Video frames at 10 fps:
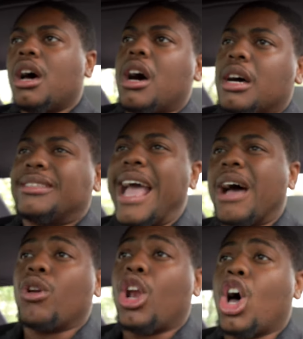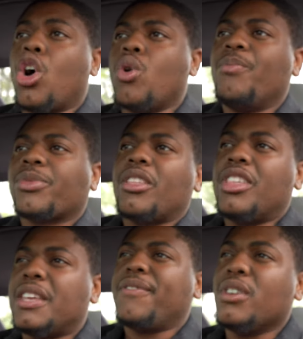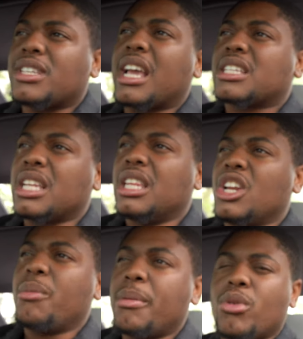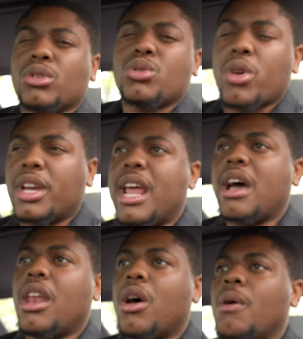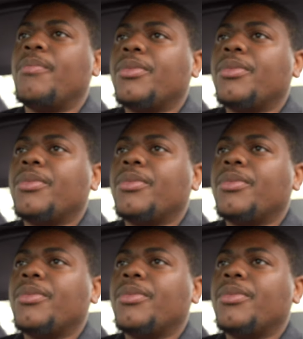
uh, down low. This feels like it's a little bit more torquey down low,